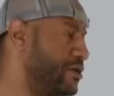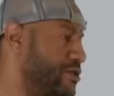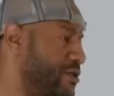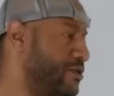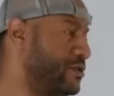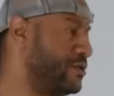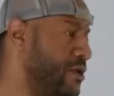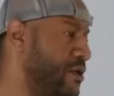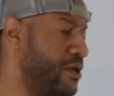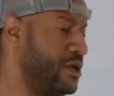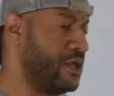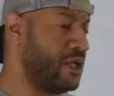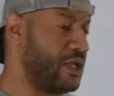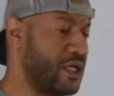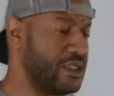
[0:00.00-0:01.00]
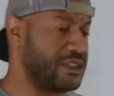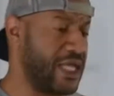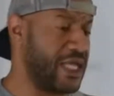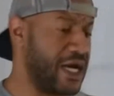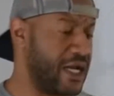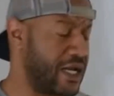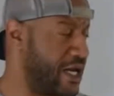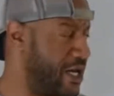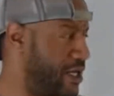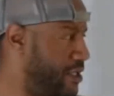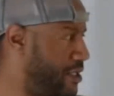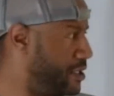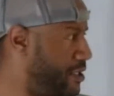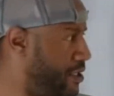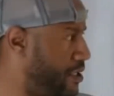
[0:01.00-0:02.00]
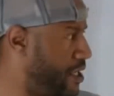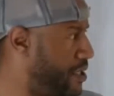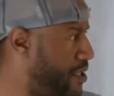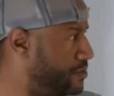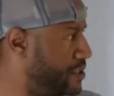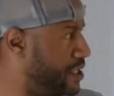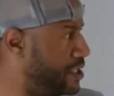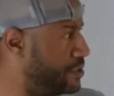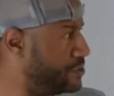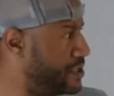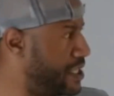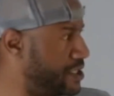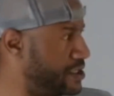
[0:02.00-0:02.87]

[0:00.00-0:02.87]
producers ultimatums about not wanting to film with certain